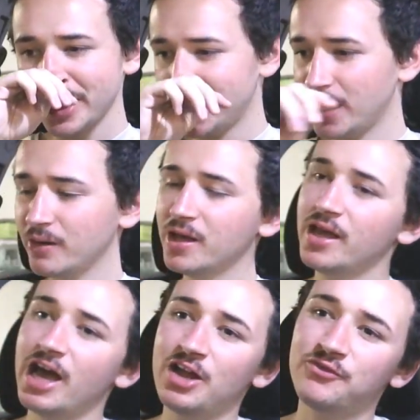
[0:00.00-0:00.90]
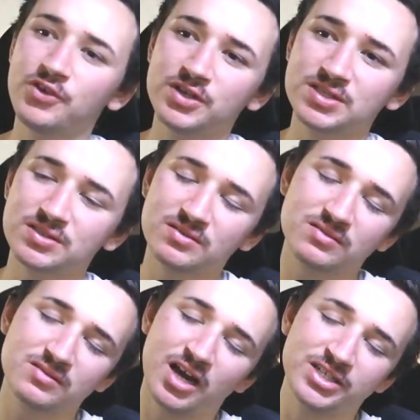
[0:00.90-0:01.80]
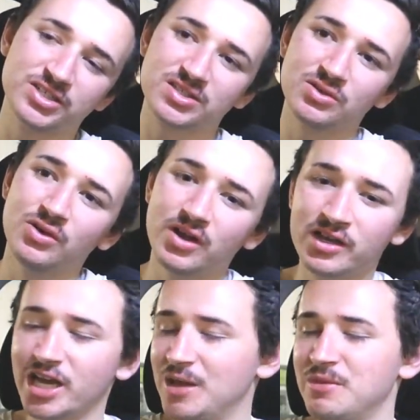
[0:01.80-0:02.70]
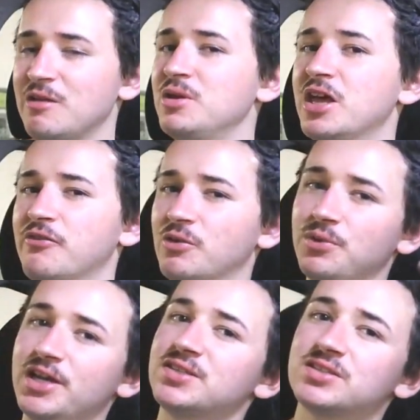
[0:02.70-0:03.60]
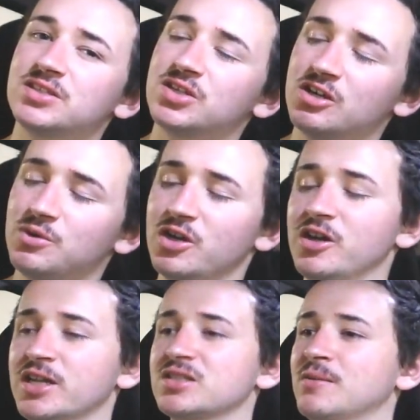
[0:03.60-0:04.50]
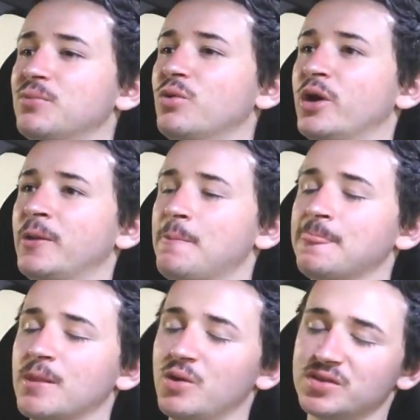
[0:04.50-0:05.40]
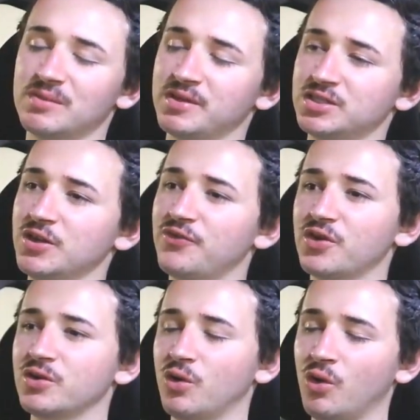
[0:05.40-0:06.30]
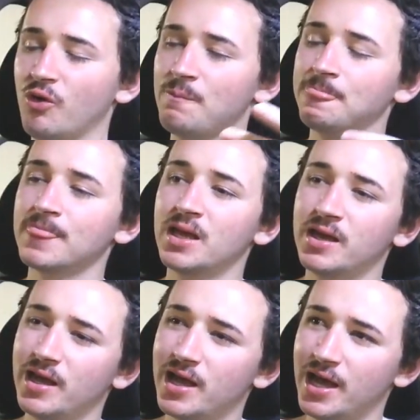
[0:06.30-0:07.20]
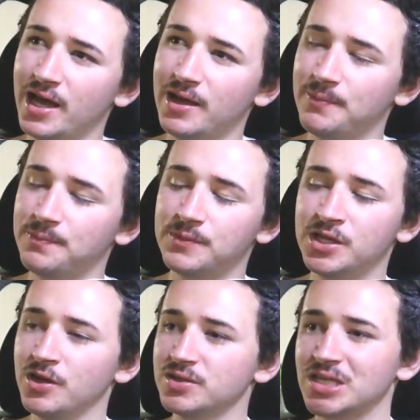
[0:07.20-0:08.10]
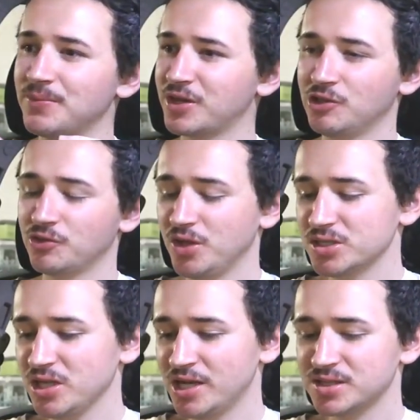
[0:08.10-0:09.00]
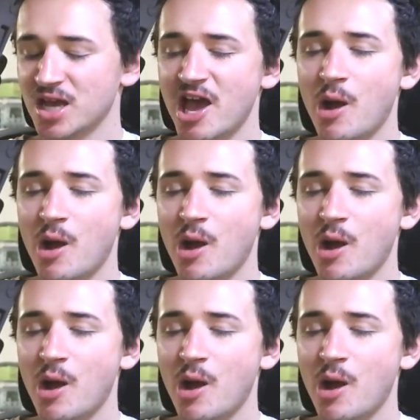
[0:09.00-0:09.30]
Now, at first, I just thought, okay, maybe they've replaced the turbo at some point with something different, or, you know, something along those lines.